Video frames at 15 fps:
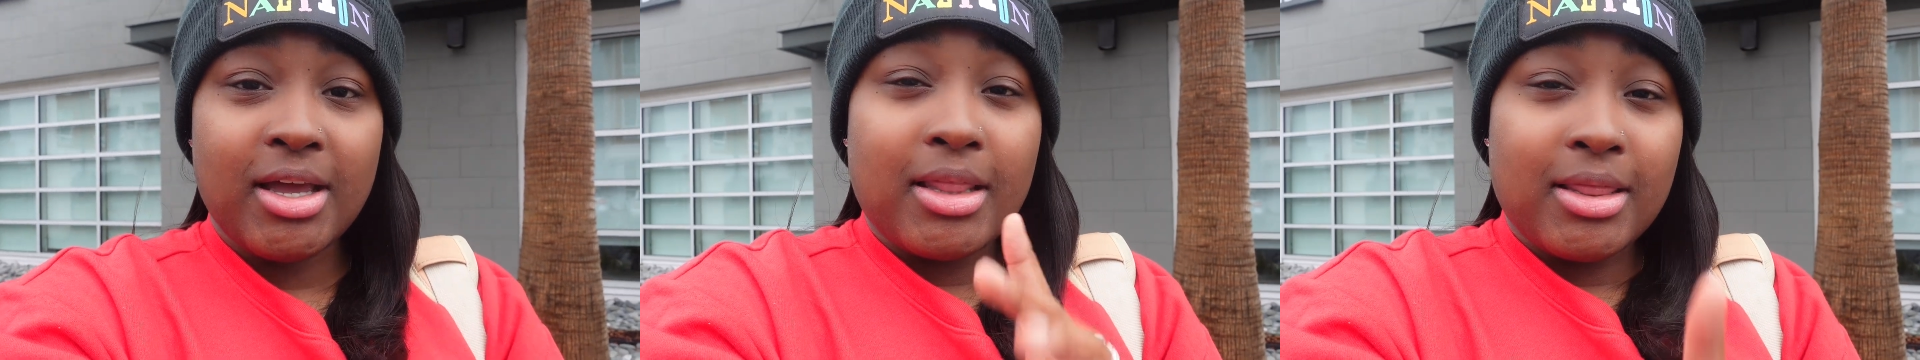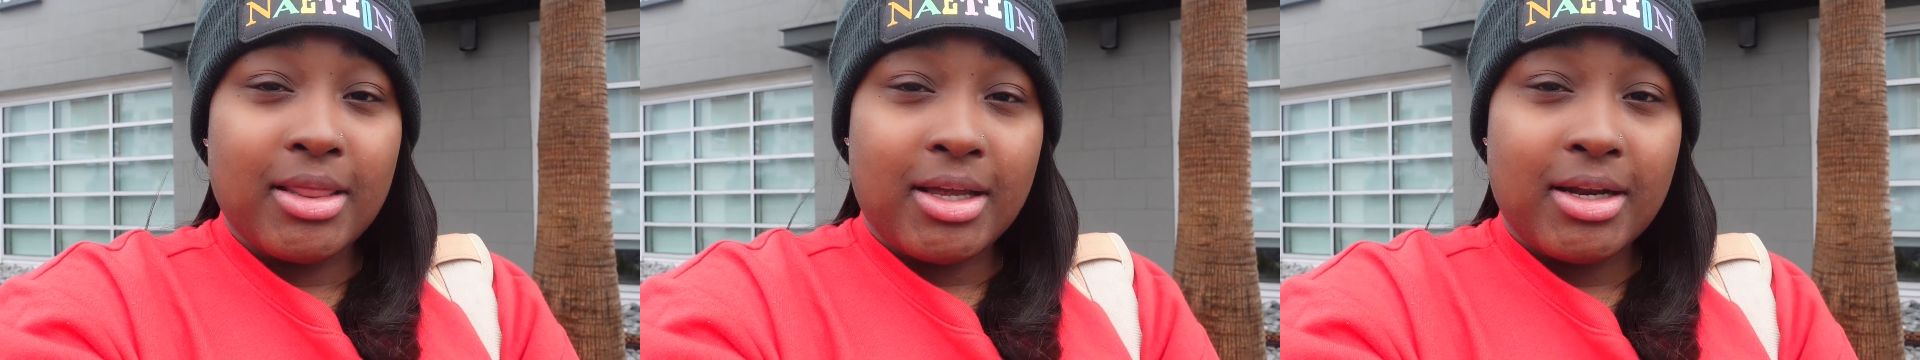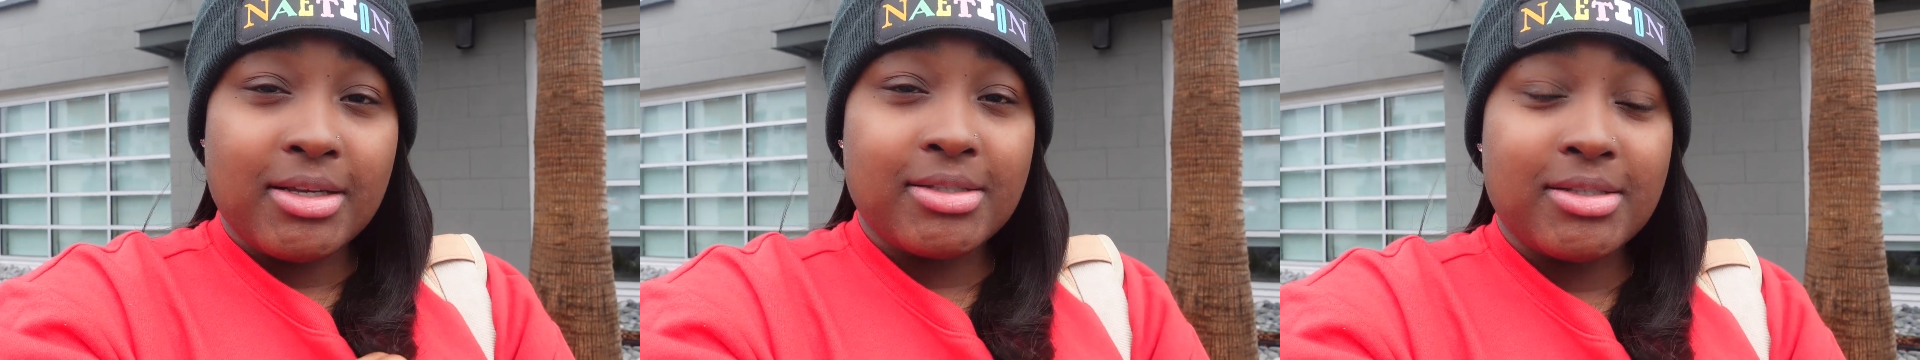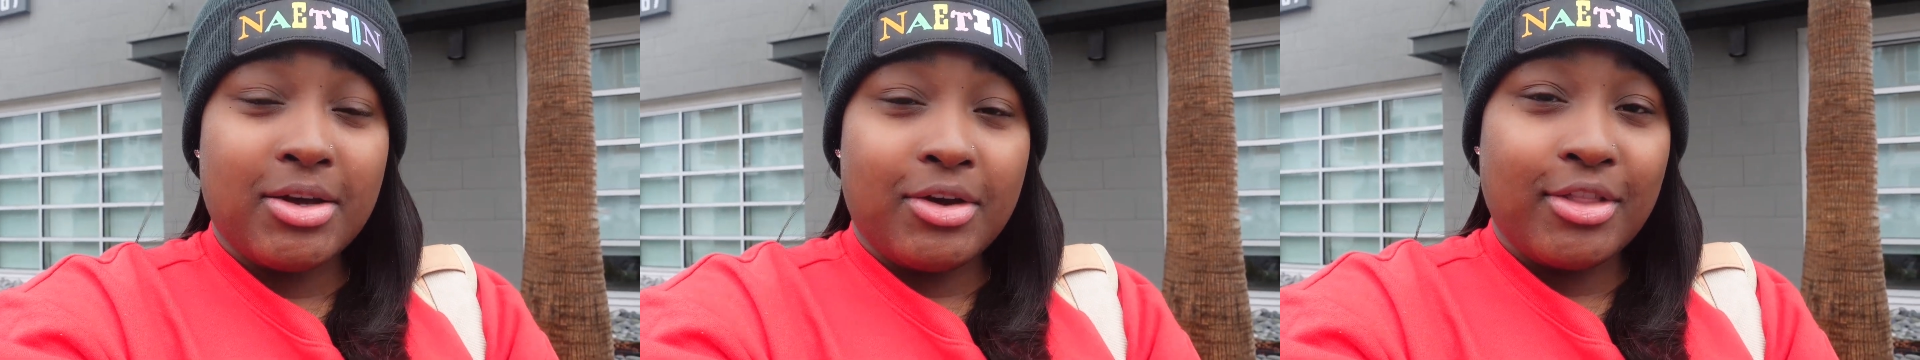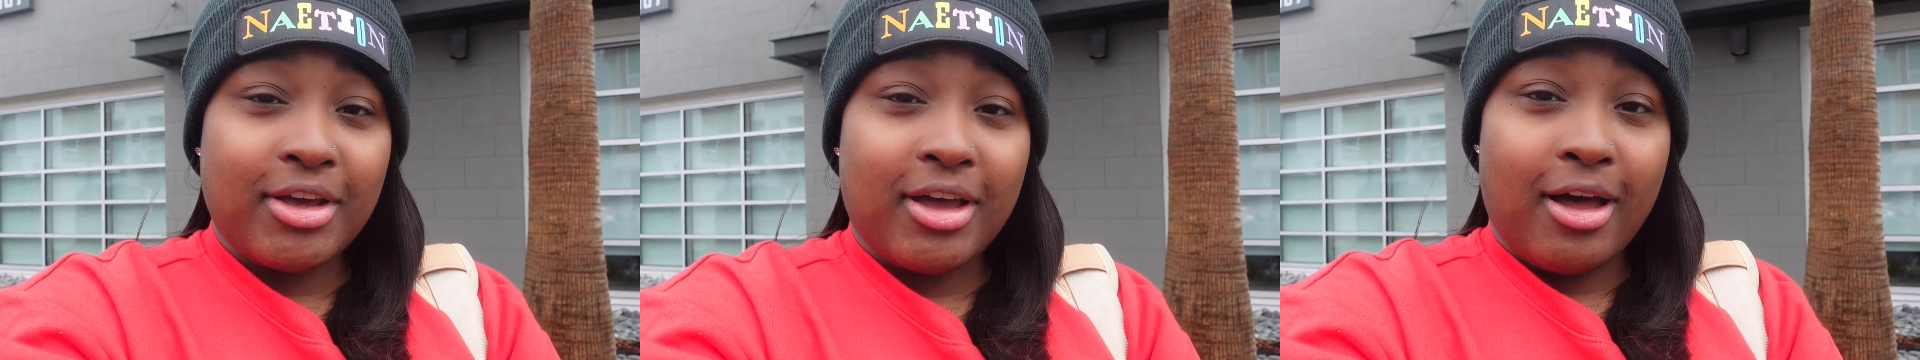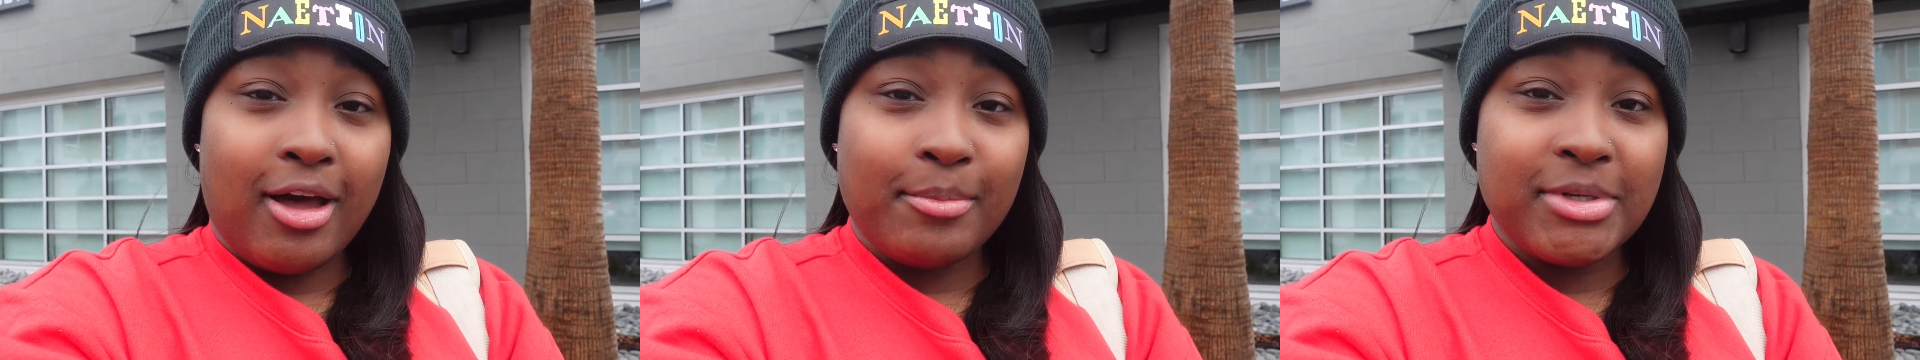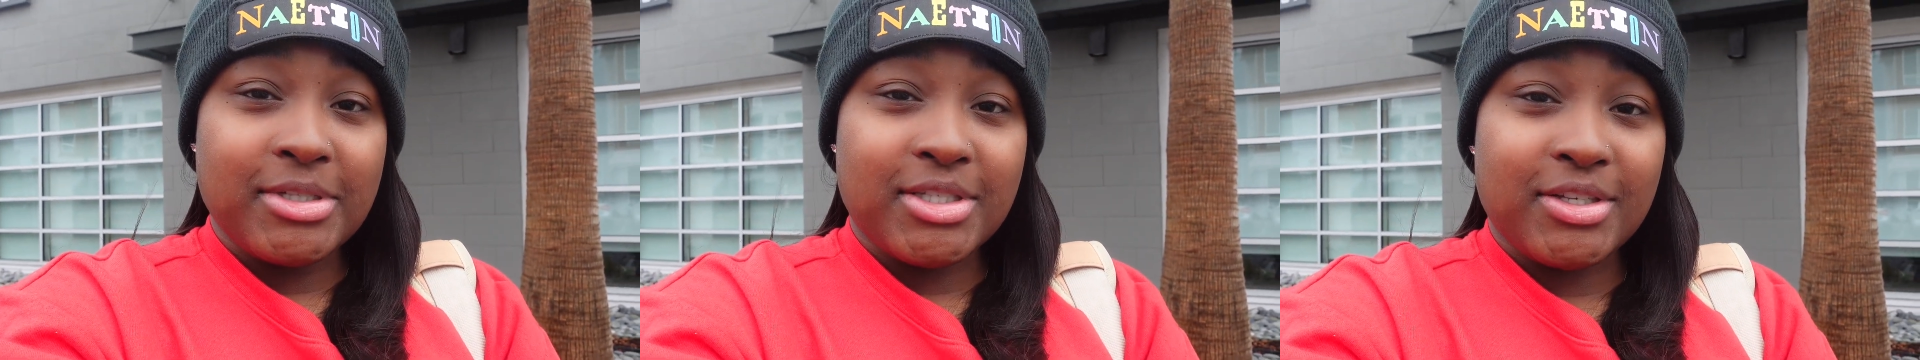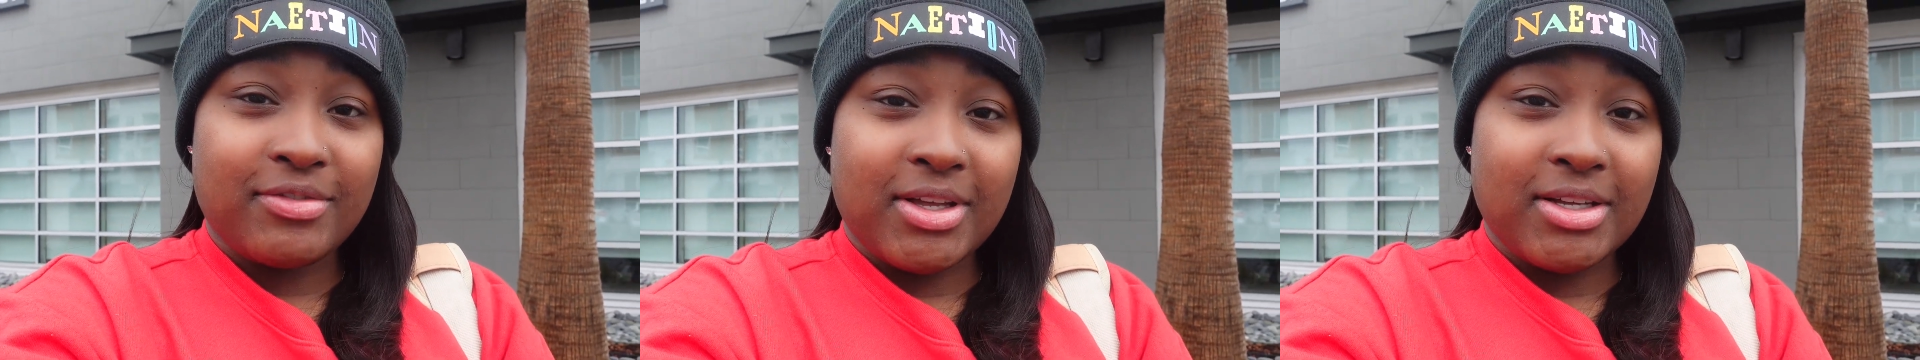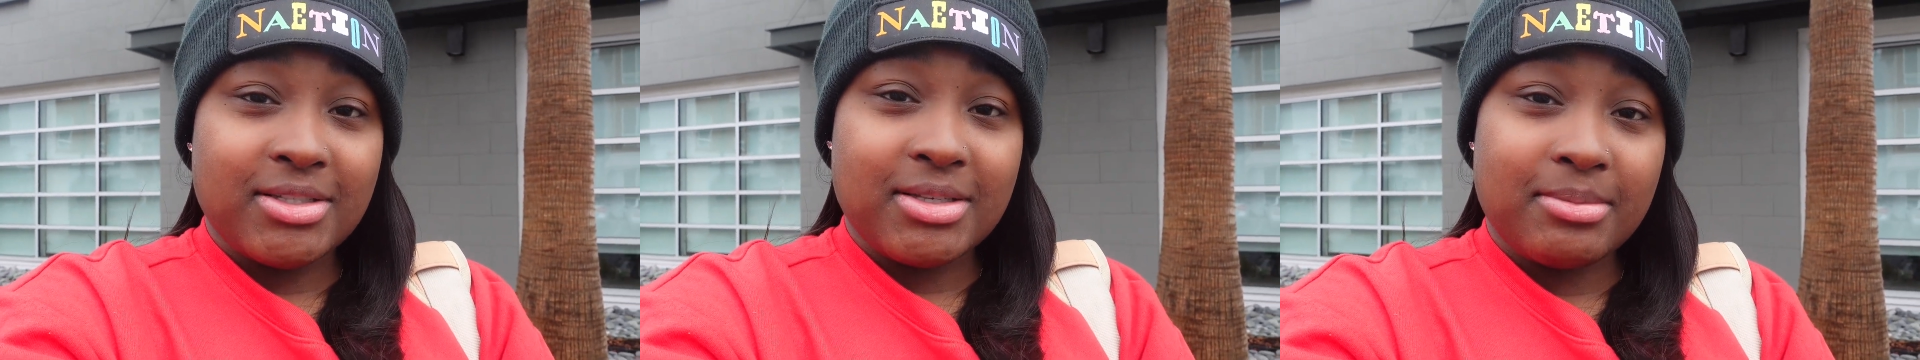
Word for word: let us know in the comments if that's